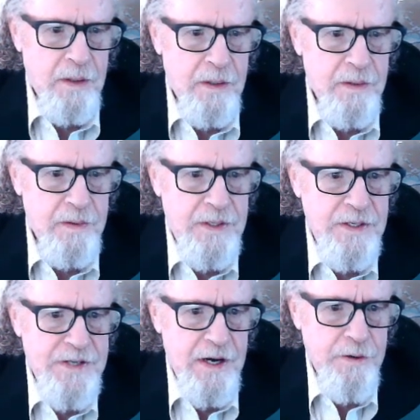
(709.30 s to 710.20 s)

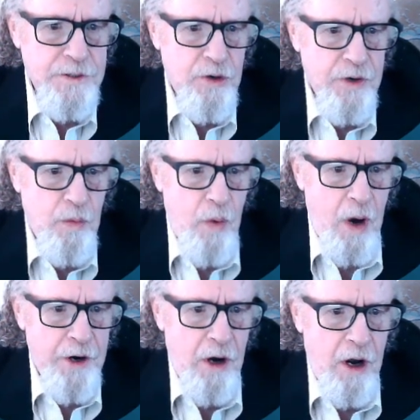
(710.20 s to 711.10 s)
These Arizona
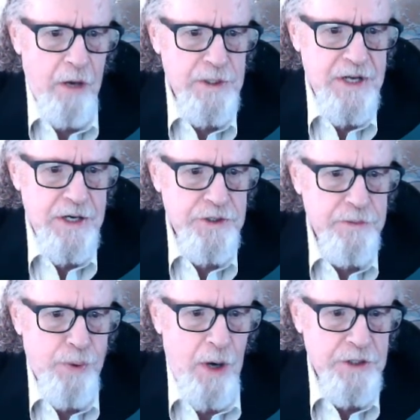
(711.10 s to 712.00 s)
Water Augmentation
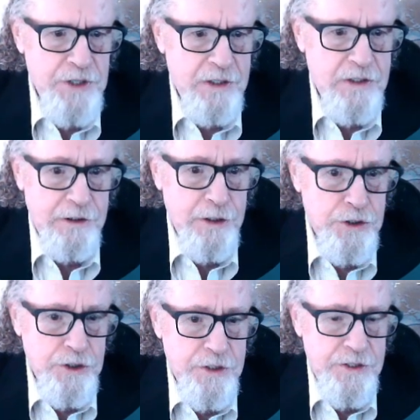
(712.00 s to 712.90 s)
Project
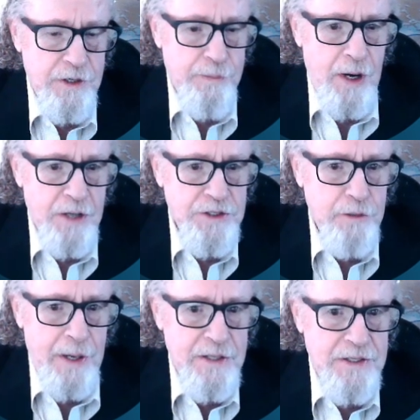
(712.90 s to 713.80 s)
solutions are brought to you
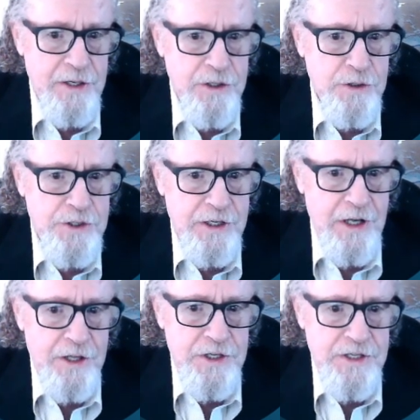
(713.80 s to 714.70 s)
by Deluge
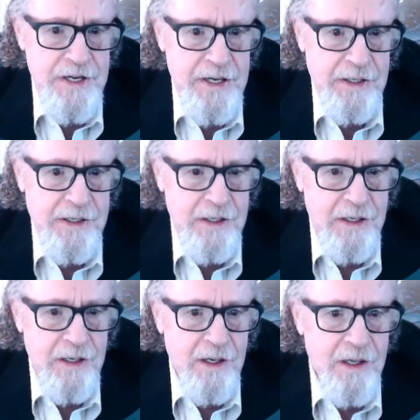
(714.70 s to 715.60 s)
Technologies, Inc.,
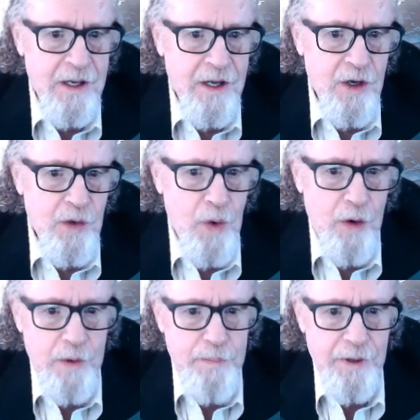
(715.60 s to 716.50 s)
where
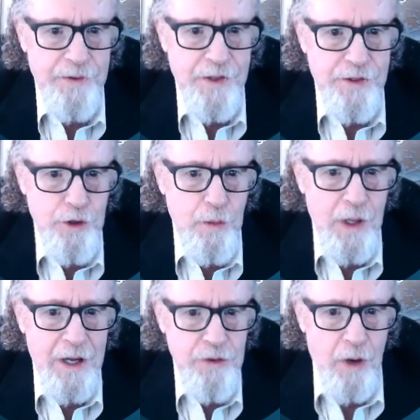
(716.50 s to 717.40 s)
we build the thermal
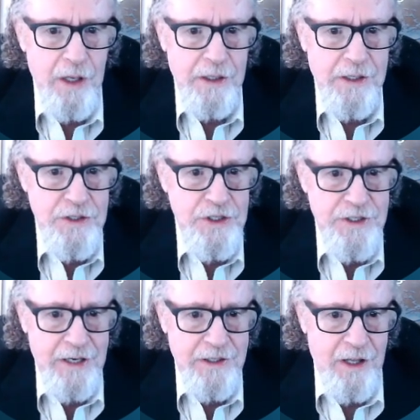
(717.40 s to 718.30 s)
hydraulic engine
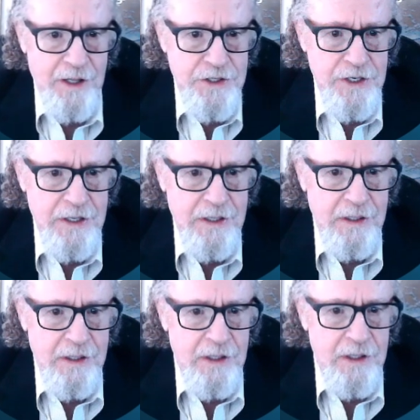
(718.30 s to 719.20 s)
technology
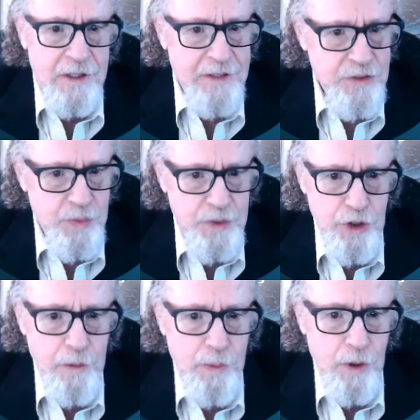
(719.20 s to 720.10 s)
that's
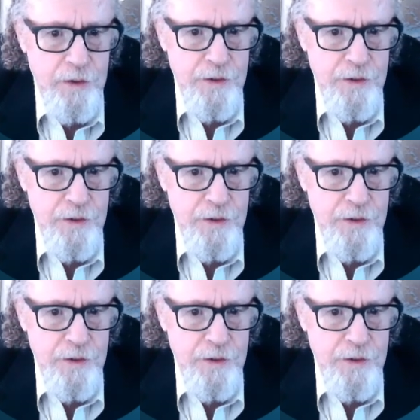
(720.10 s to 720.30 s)
renewable.